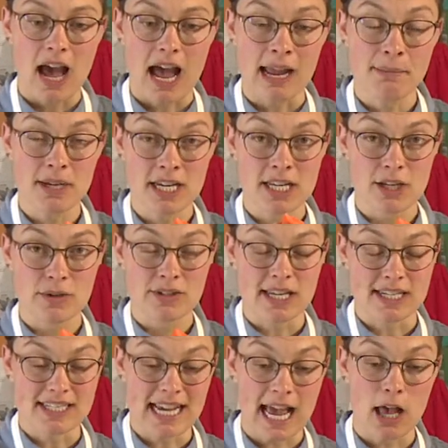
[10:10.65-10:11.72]
I'm going to use
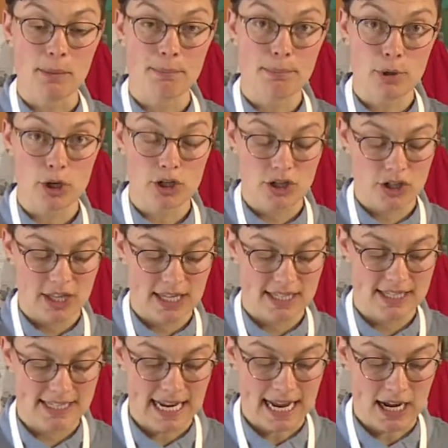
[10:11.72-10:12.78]
it to help push
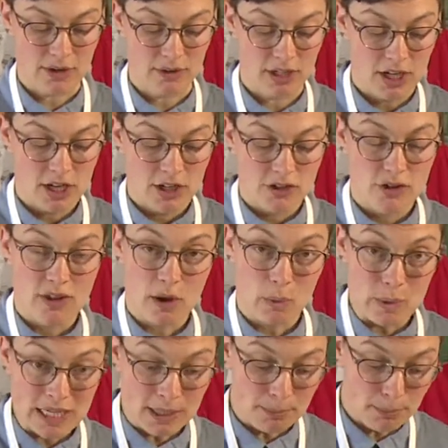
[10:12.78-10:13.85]
this down so that
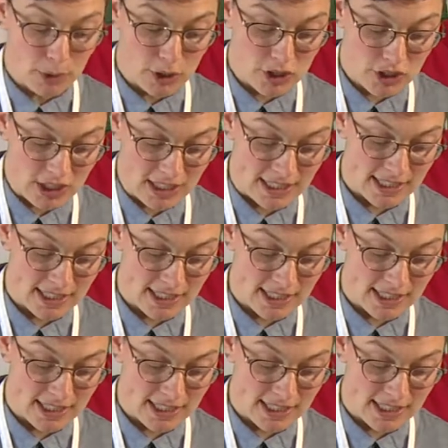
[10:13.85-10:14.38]
we can push